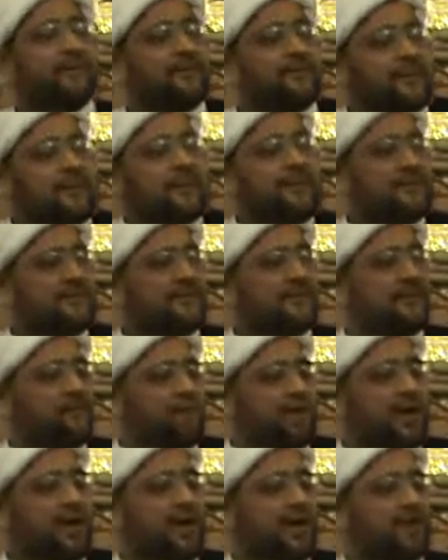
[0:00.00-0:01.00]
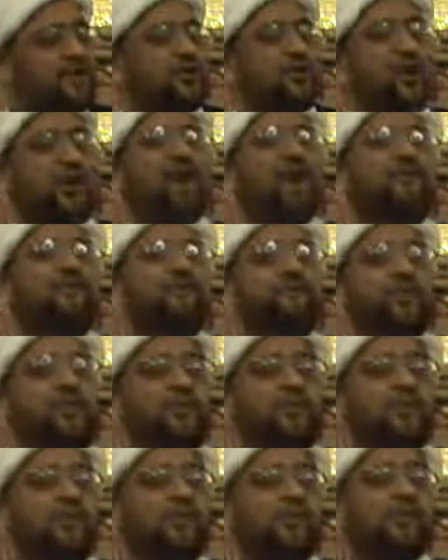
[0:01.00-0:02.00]
The reason why you have
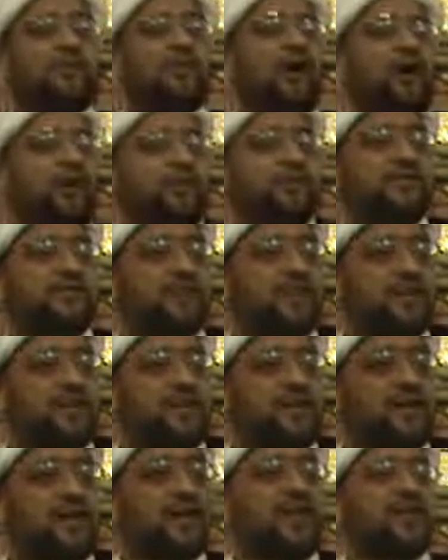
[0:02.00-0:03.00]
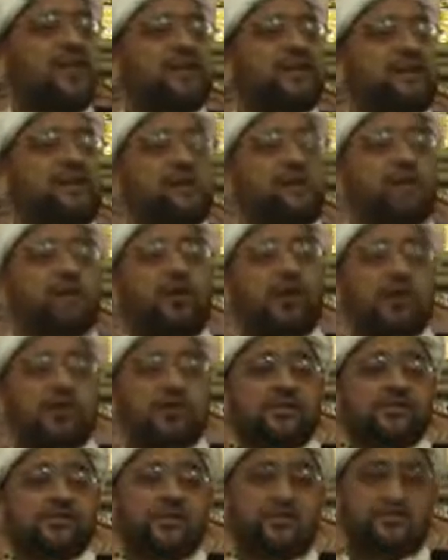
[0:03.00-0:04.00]
so much laws here is
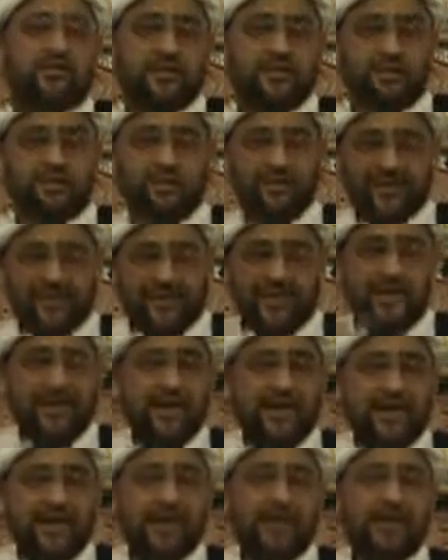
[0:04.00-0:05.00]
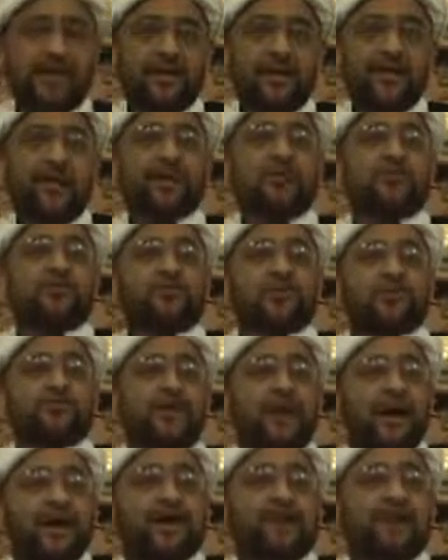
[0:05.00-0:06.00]
because from the beginning the
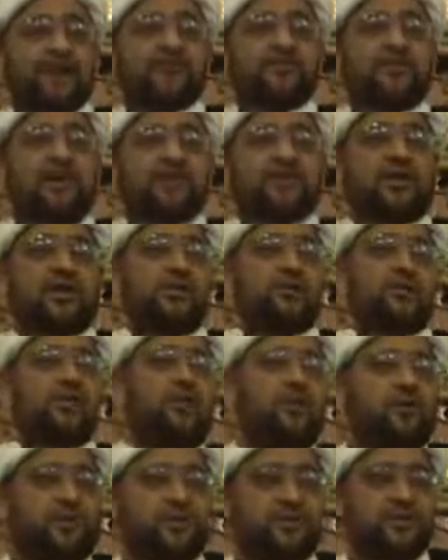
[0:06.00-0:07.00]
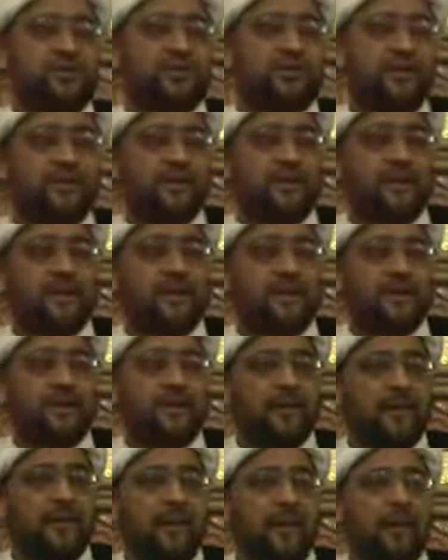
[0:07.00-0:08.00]
society is not controlled.
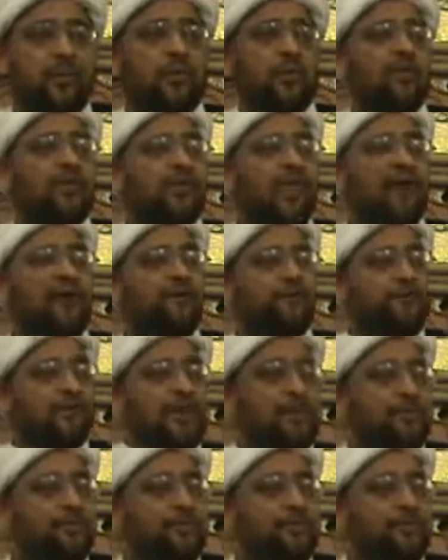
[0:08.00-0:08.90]
When you have